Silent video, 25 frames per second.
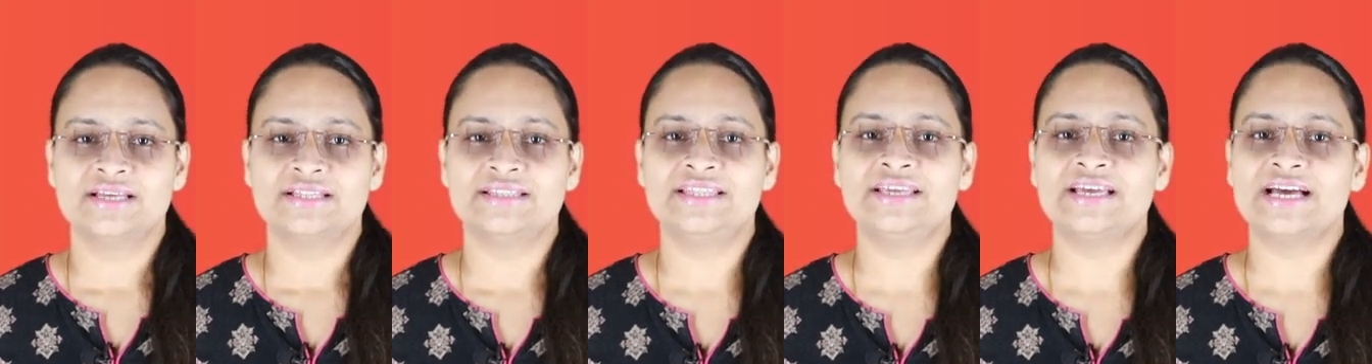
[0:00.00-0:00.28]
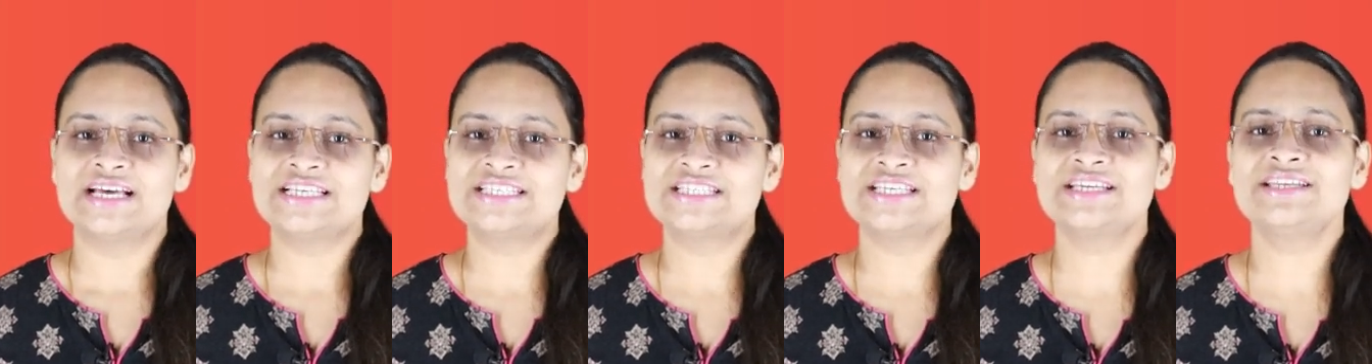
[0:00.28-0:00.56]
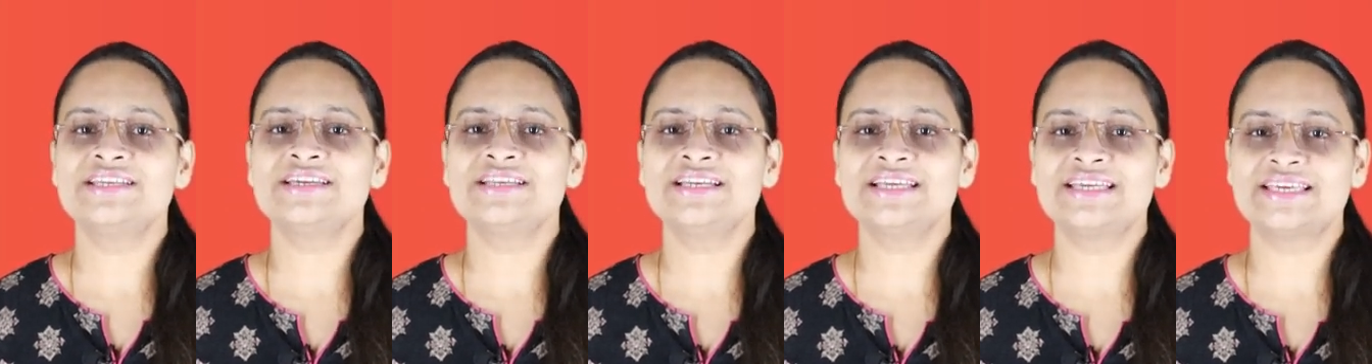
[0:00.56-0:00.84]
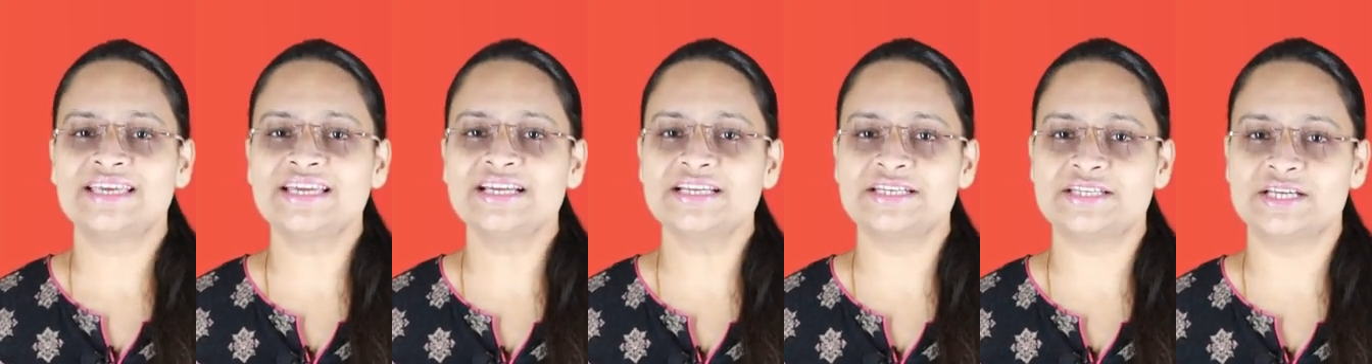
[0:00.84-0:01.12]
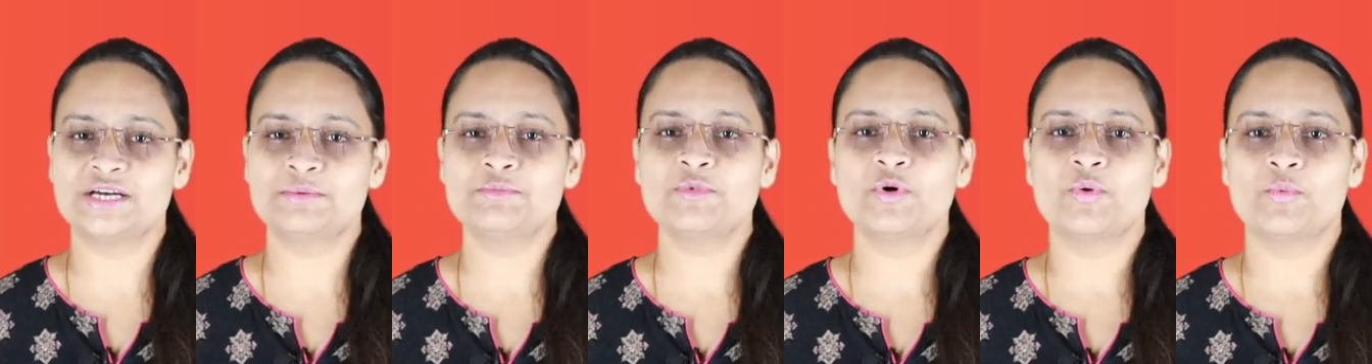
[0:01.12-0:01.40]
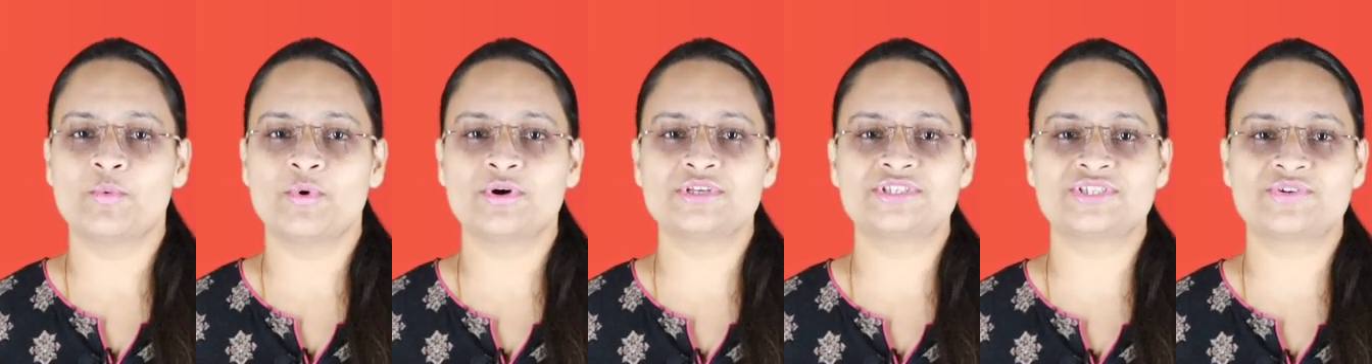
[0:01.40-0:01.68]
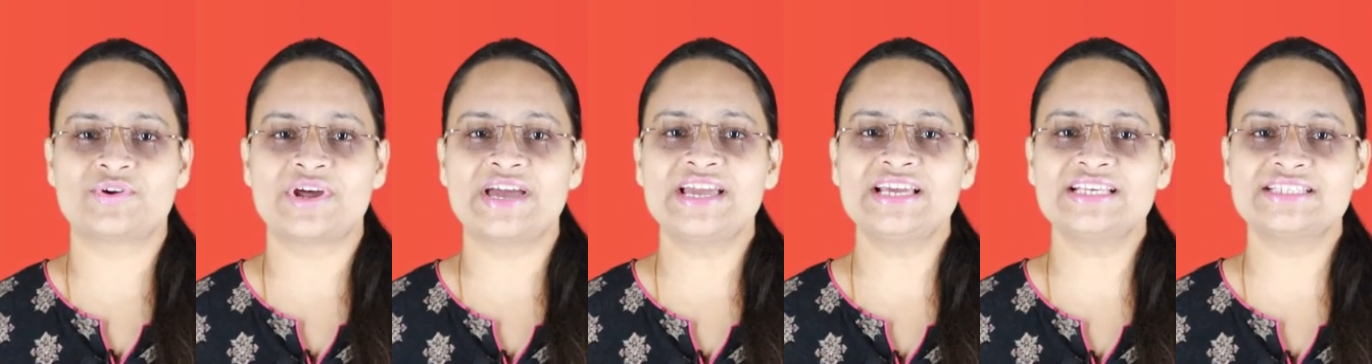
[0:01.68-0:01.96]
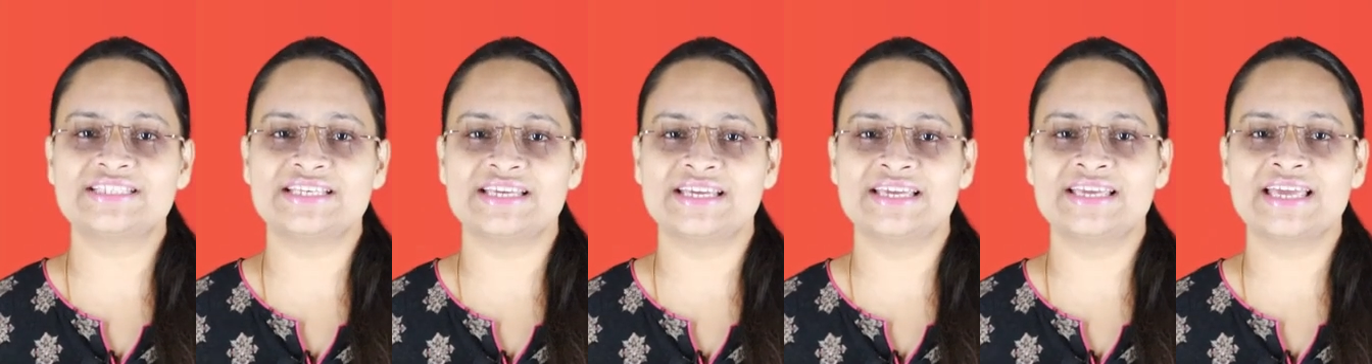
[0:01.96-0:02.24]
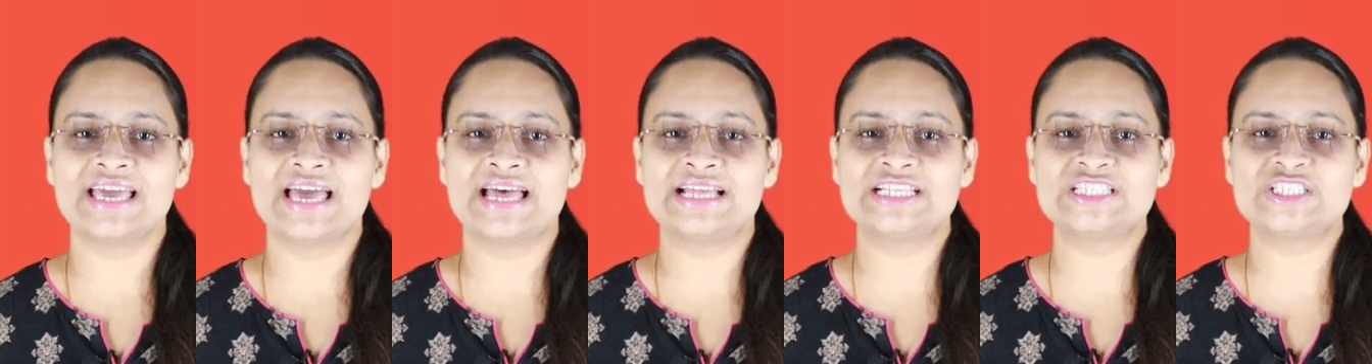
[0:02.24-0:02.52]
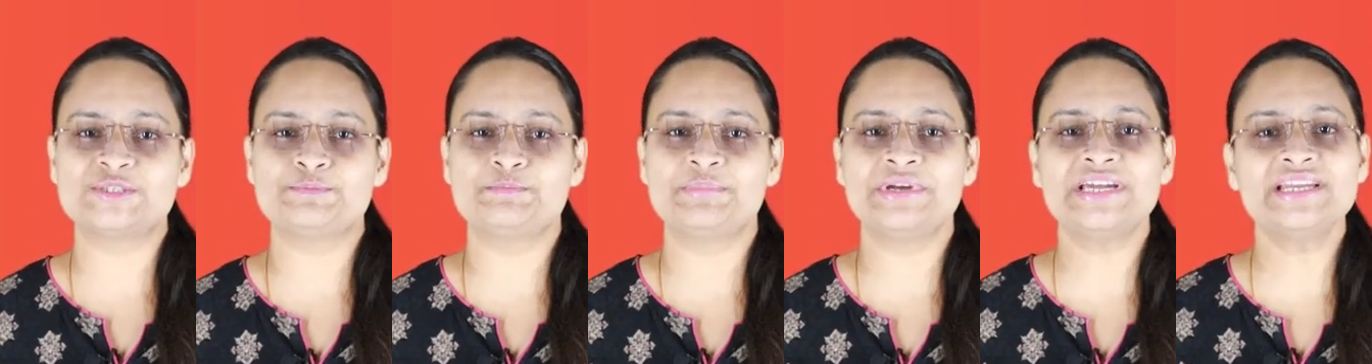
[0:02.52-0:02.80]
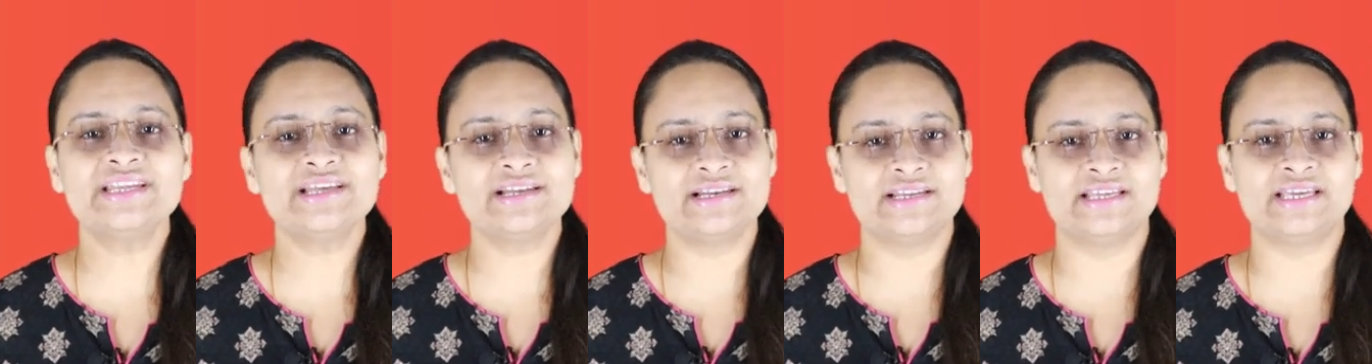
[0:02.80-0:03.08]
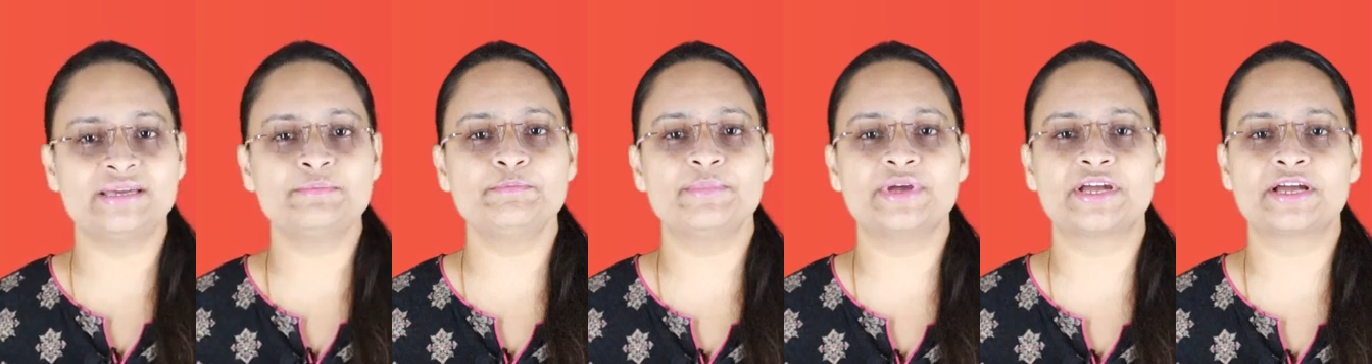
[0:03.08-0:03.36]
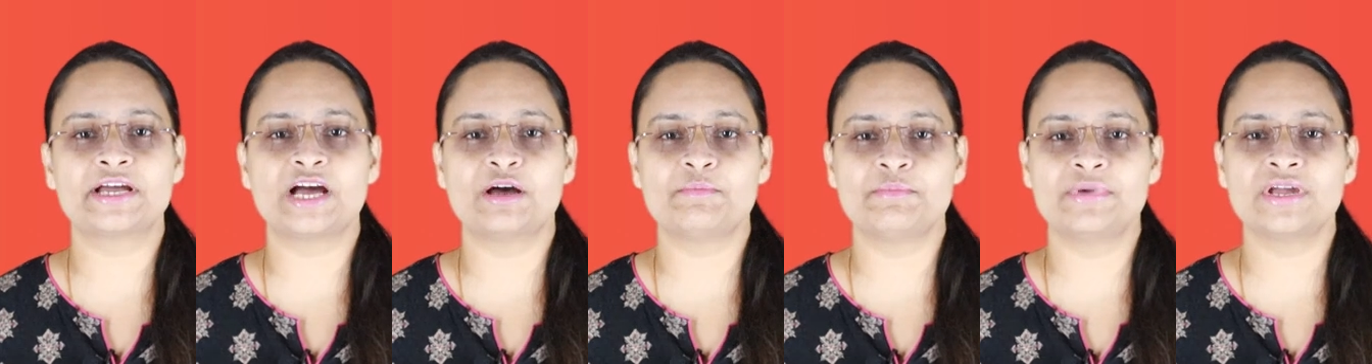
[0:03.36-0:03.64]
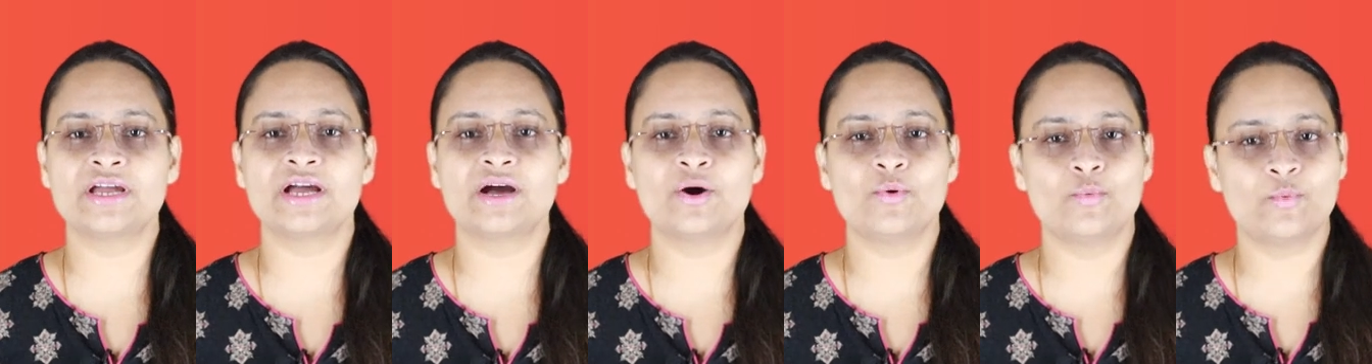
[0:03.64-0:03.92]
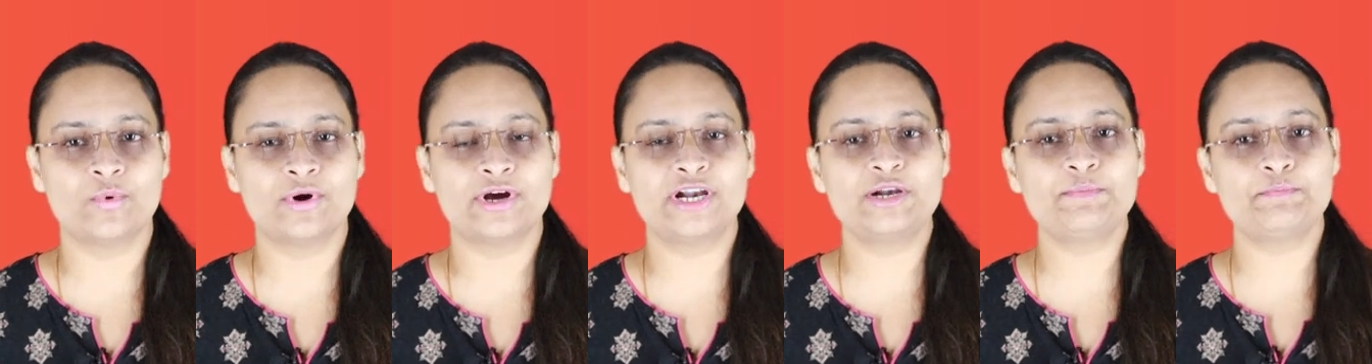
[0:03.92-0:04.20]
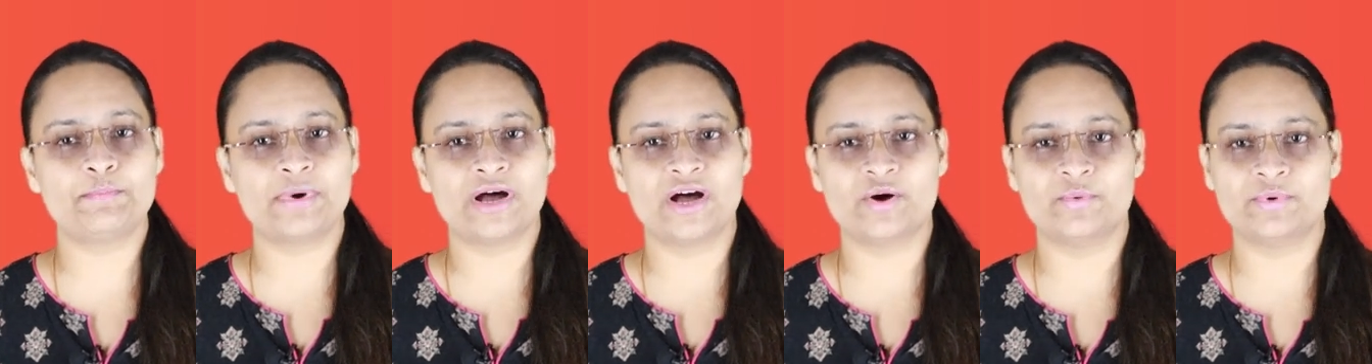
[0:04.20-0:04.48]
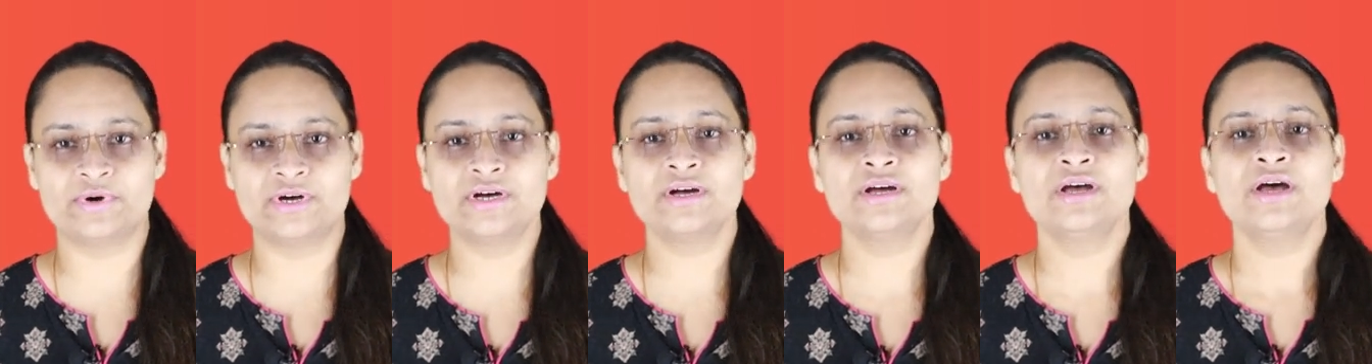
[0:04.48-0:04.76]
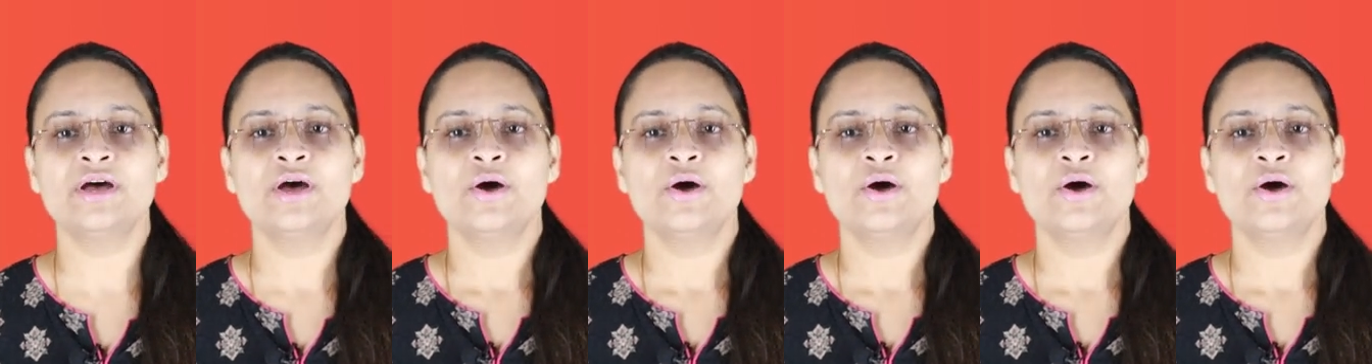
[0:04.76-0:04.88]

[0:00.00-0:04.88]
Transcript: The Assyrian kingdom was rising and speedily becoming a world power